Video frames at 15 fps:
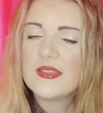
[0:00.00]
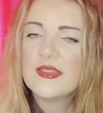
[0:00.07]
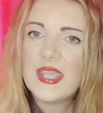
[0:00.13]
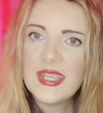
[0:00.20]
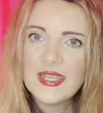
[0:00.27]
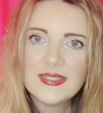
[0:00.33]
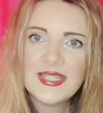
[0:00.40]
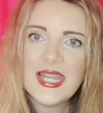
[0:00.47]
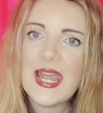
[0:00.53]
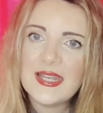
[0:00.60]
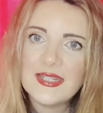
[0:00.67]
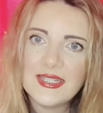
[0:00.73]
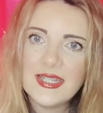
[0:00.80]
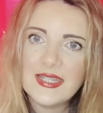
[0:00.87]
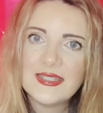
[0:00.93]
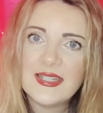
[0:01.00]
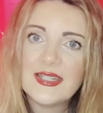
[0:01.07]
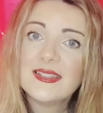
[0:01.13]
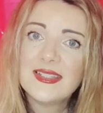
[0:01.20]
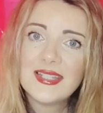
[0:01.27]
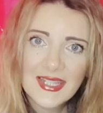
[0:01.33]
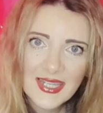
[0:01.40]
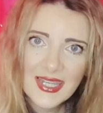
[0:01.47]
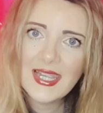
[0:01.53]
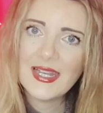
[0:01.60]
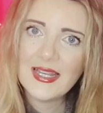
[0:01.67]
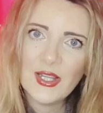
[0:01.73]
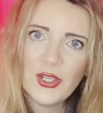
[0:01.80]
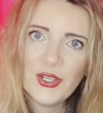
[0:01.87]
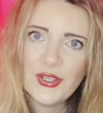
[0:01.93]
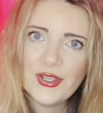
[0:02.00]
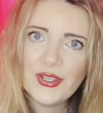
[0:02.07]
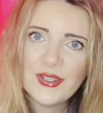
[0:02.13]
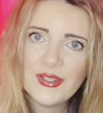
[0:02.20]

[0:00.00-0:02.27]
They intended to kill her.